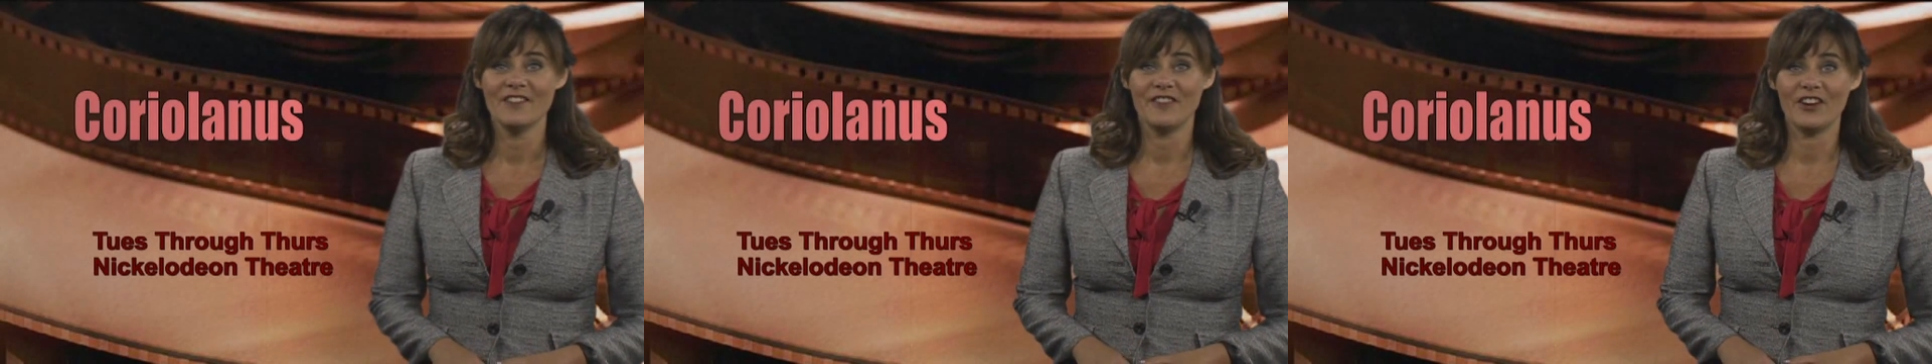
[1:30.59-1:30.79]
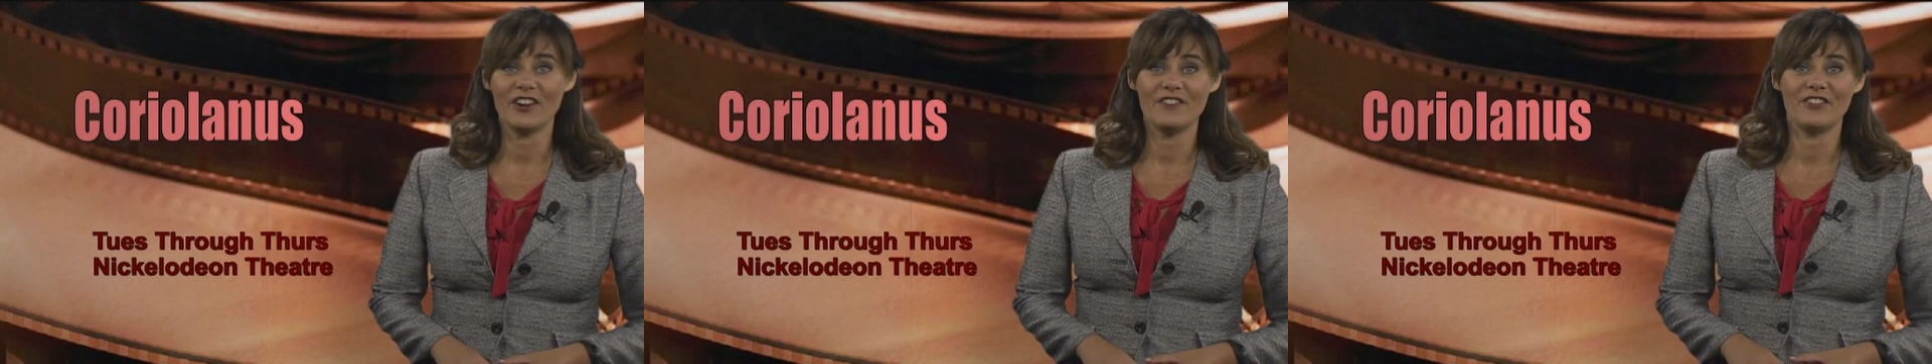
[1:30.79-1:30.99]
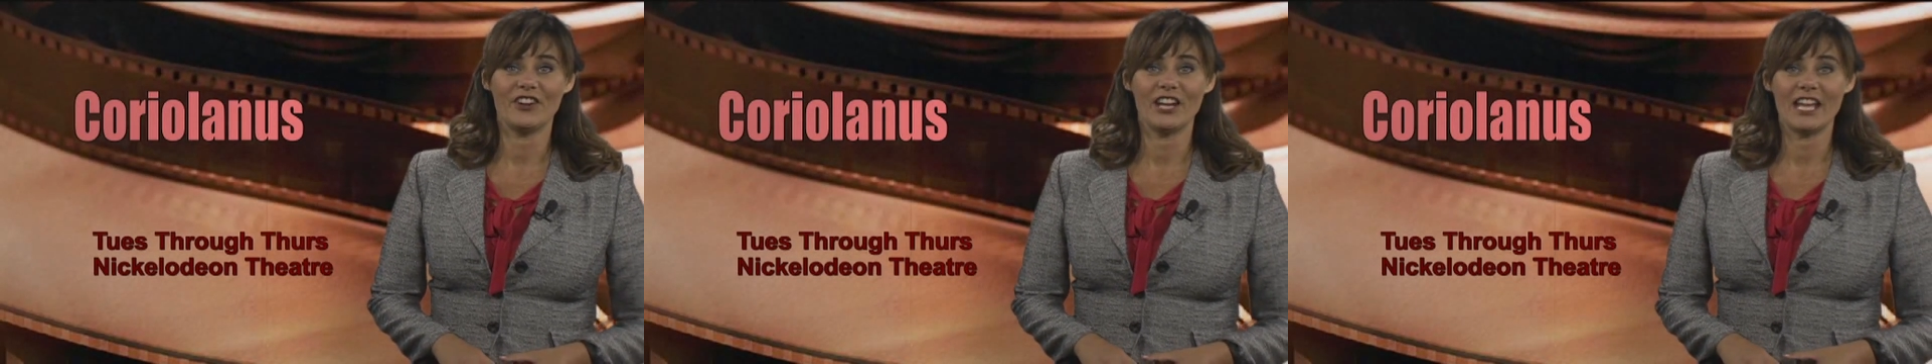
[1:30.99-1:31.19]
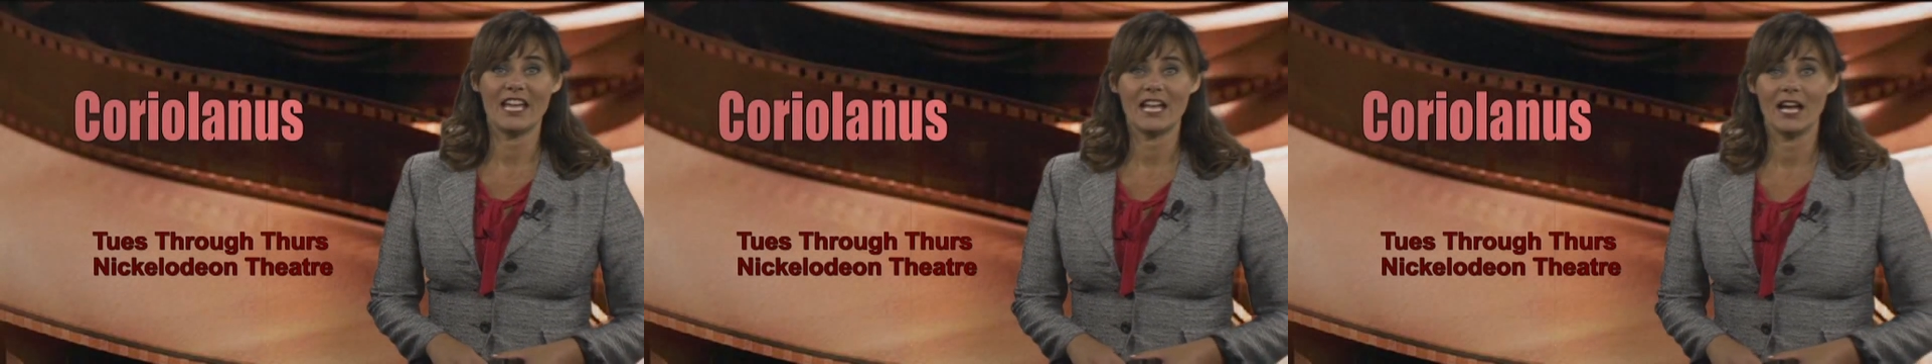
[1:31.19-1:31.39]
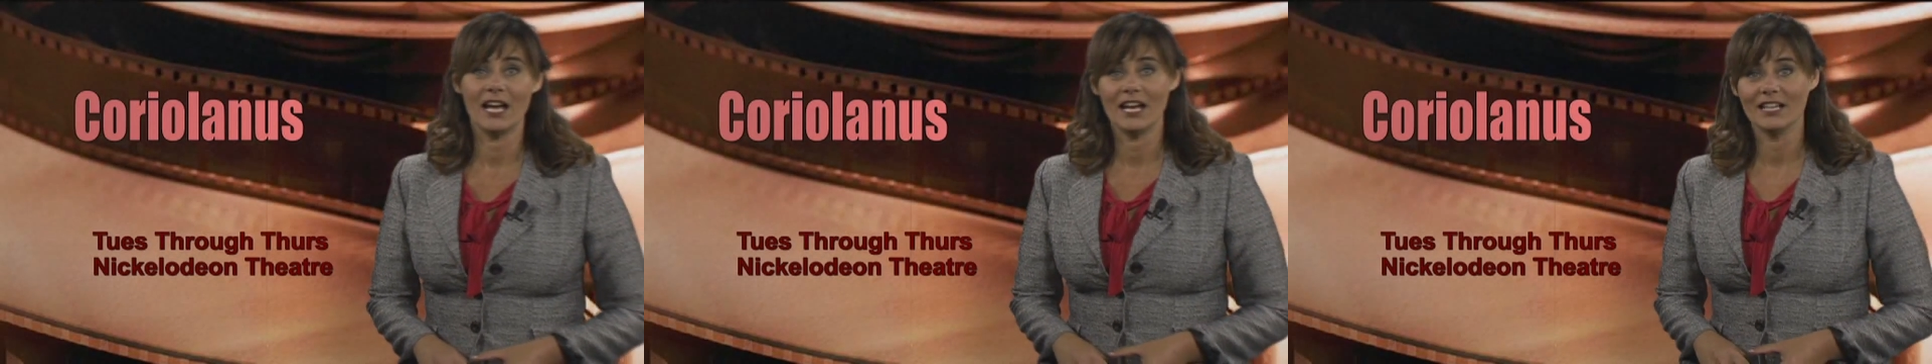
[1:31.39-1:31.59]
Very,
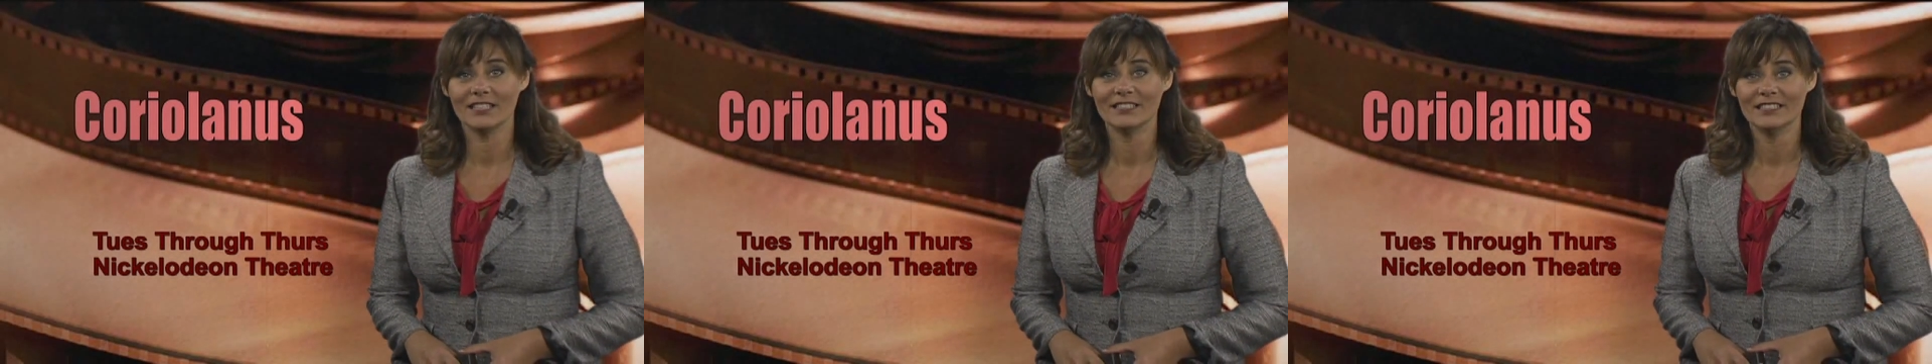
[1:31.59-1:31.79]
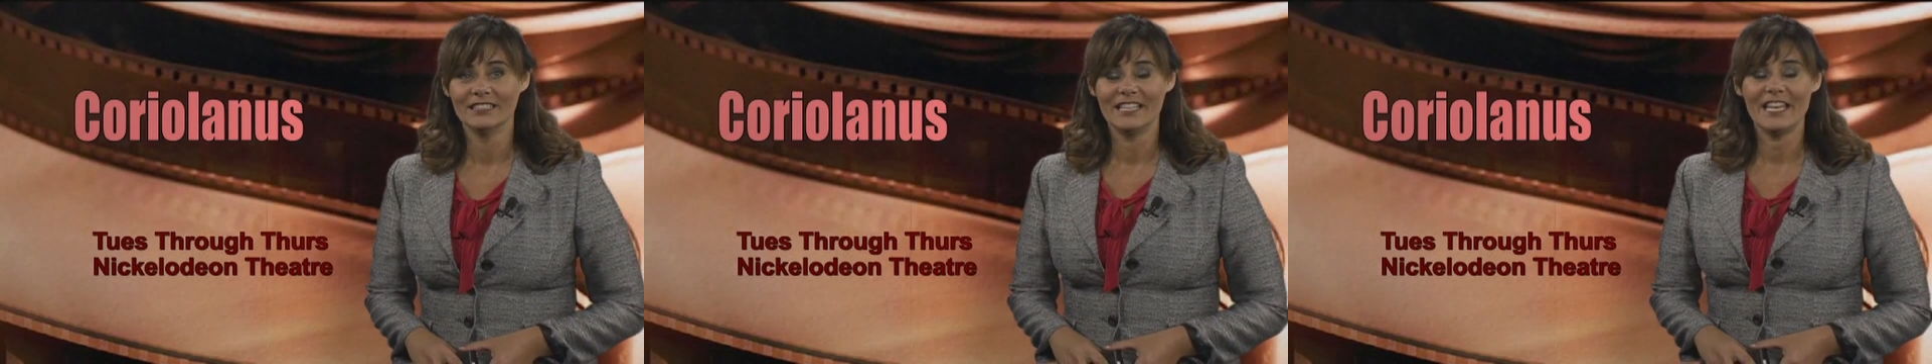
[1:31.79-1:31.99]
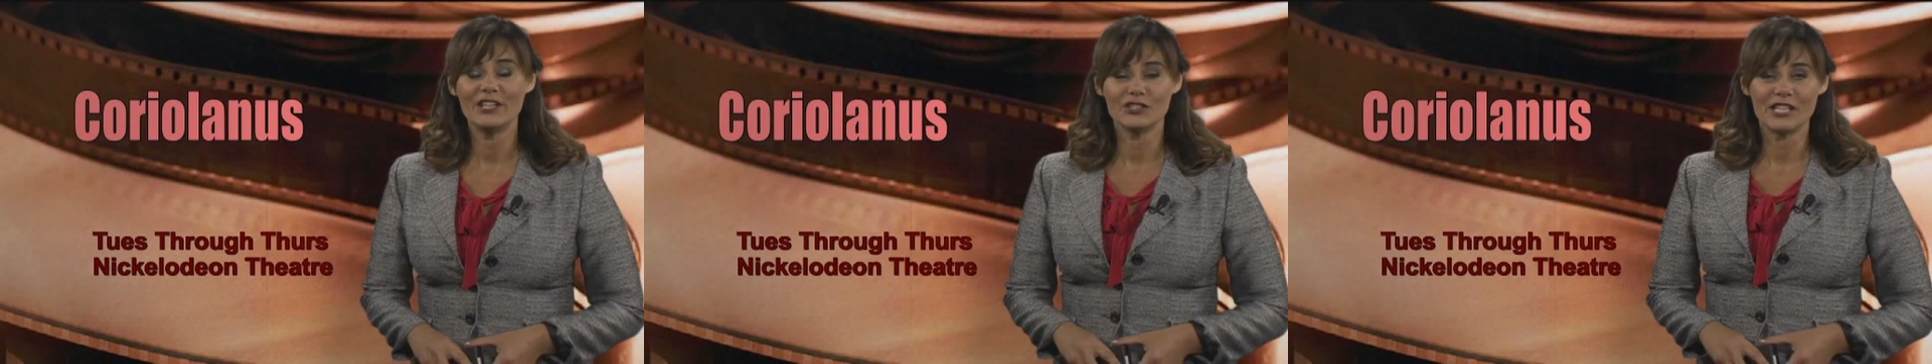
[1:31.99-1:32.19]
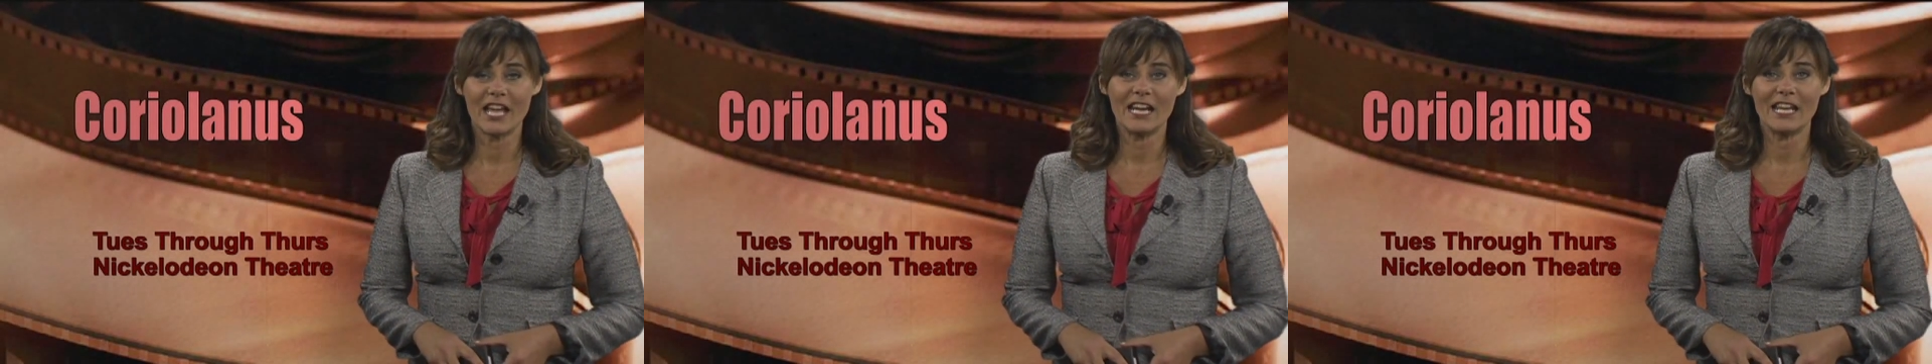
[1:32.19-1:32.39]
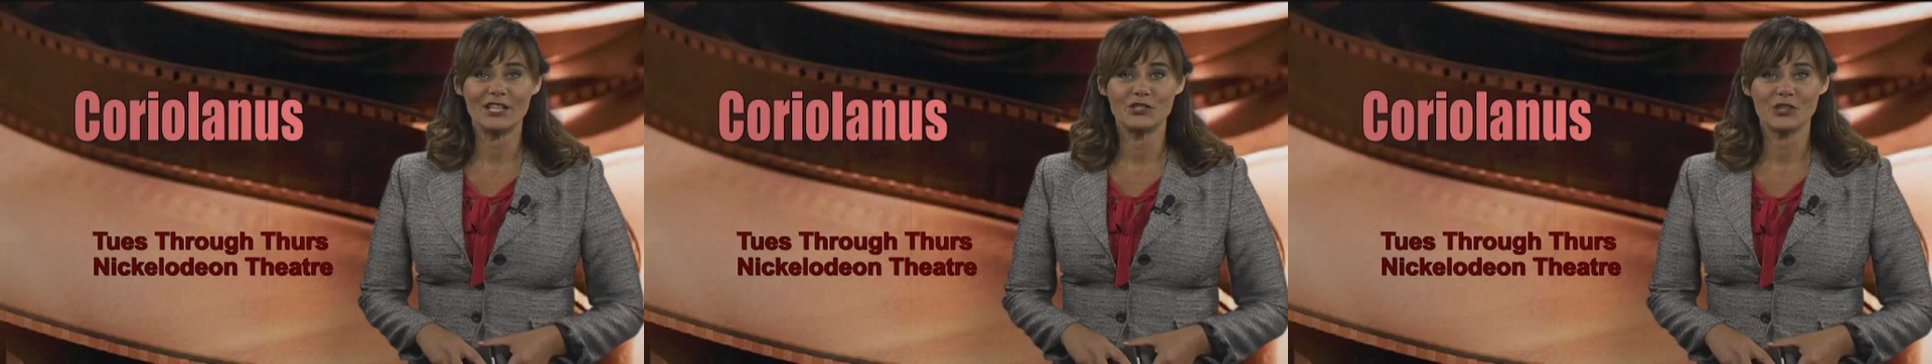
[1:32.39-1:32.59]
very uh, entertaining